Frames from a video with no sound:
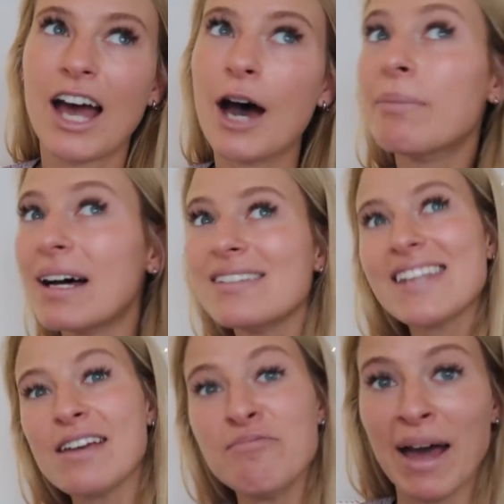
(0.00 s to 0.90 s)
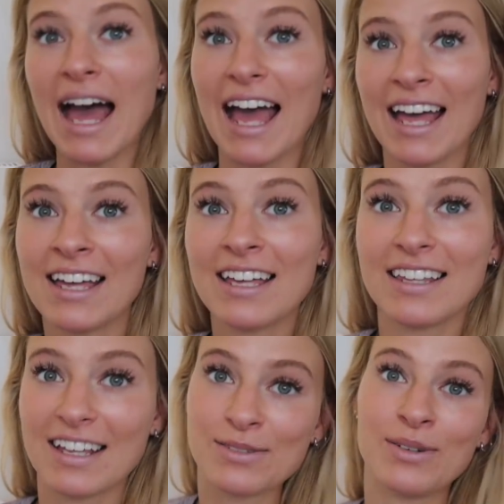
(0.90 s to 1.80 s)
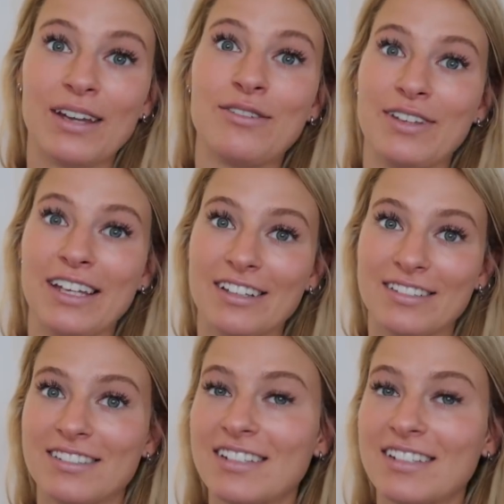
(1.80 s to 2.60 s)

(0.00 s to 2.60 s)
A Monday meh, that's what I feel.